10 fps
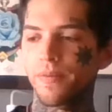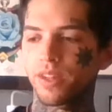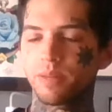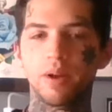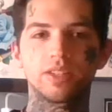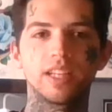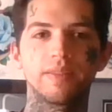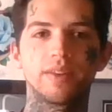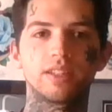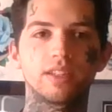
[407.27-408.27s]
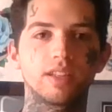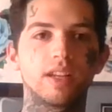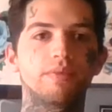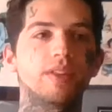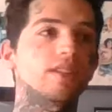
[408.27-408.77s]
Especially if
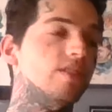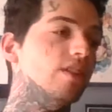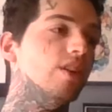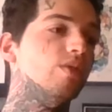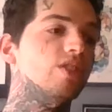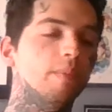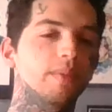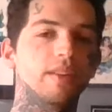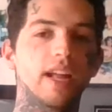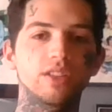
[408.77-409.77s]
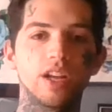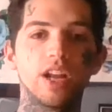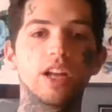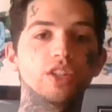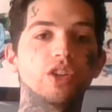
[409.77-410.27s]
it's something that's
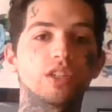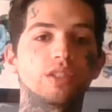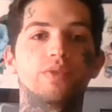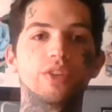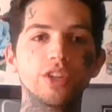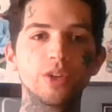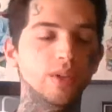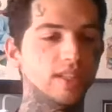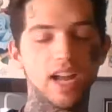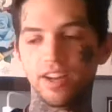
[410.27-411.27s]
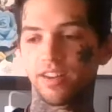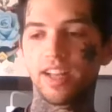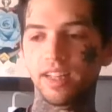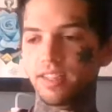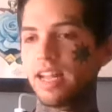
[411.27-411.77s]
just for you. It's got your
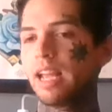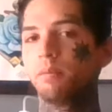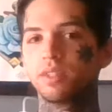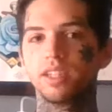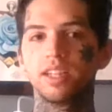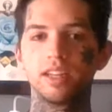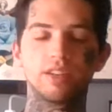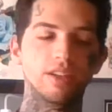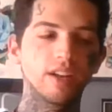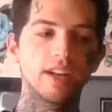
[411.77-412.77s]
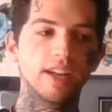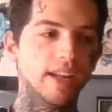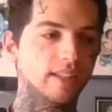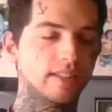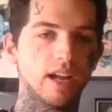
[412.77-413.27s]
kids' names in it, or
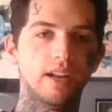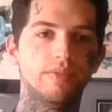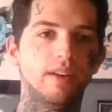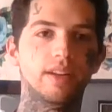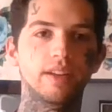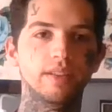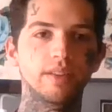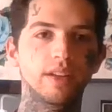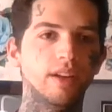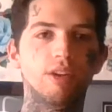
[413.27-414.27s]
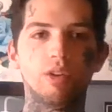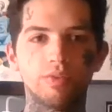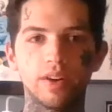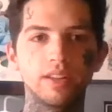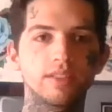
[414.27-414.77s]
it's got your fucking
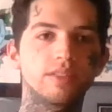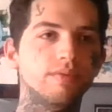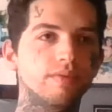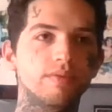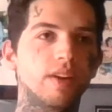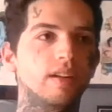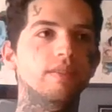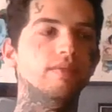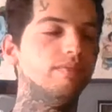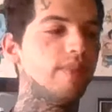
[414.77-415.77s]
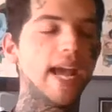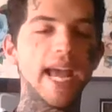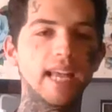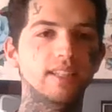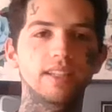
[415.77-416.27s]
girlfriend's fucking
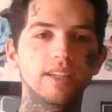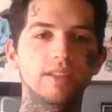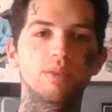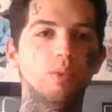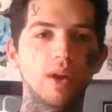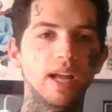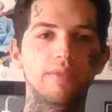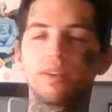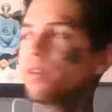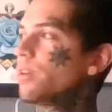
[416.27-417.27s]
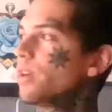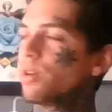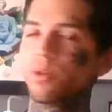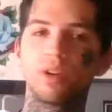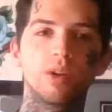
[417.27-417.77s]
ass in it, or whatever.
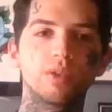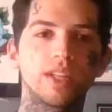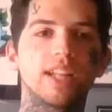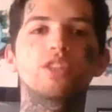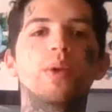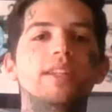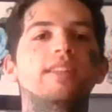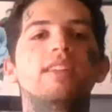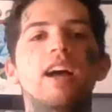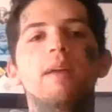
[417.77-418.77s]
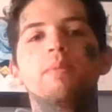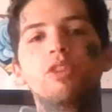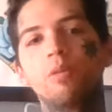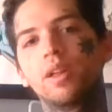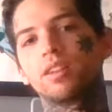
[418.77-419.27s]
Who knows? It's a waste of time.
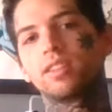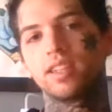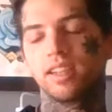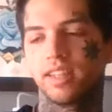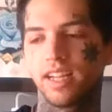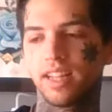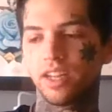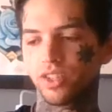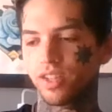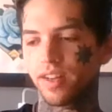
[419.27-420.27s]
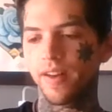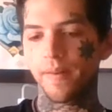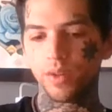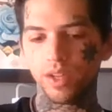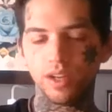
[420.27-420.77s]
Nobody else is gonna take that shit.
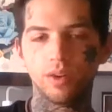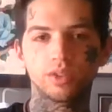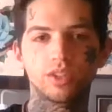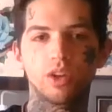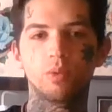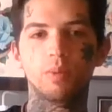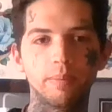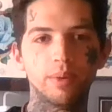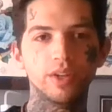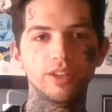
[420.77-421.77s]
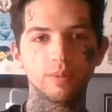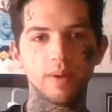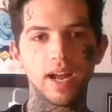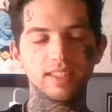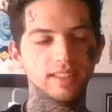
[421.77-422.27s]
So putting your
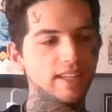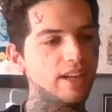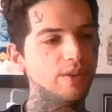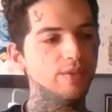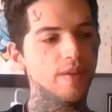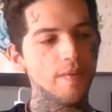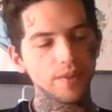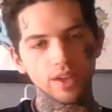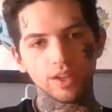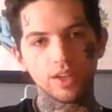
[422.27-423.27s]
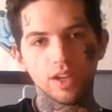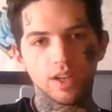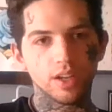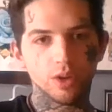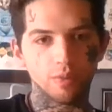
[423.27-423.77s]
deposit down,
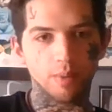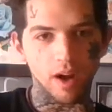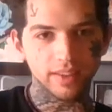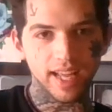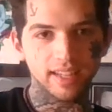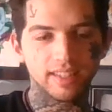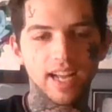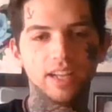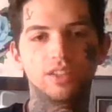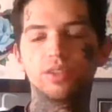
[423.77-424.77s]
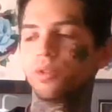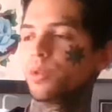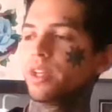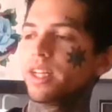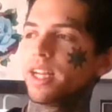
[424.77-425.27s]
you bought that
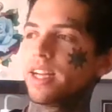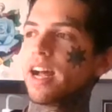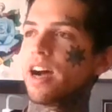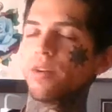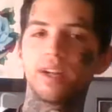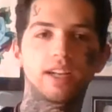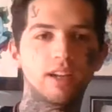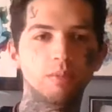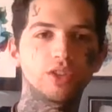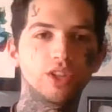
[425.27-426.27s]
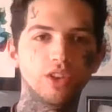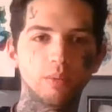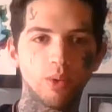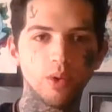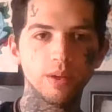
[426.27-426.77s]
tattoo, and now it comes to your
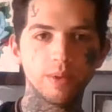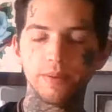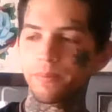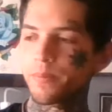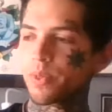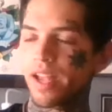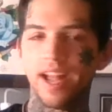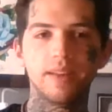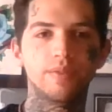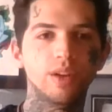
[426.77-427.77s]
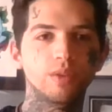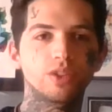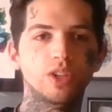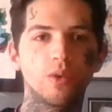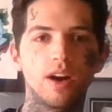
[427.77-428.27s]
appointment. And if you don't
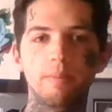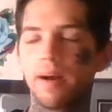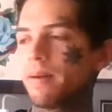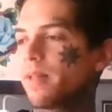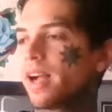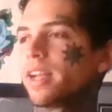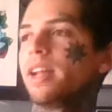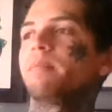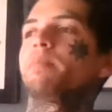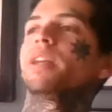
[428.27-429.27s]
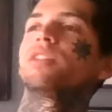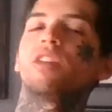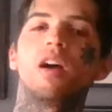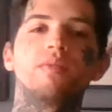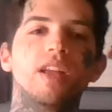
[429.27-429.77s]
show up, I'm not getting pissed
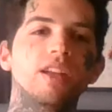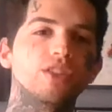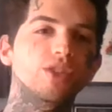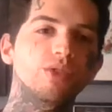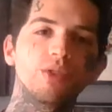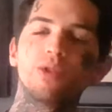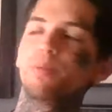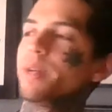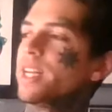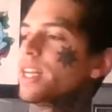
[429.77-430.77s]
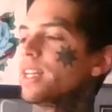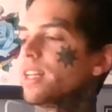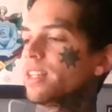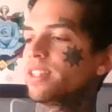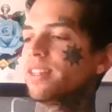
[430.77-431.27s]
off that you screwed me and
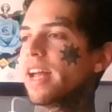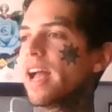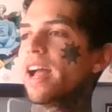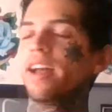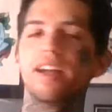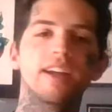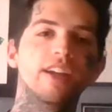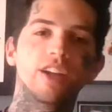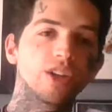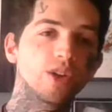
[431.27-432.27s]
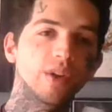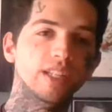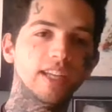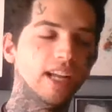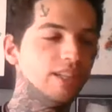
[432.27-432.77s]
this and that. You
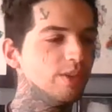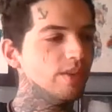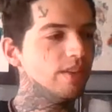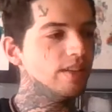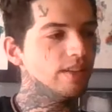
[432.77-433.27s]
reschedule,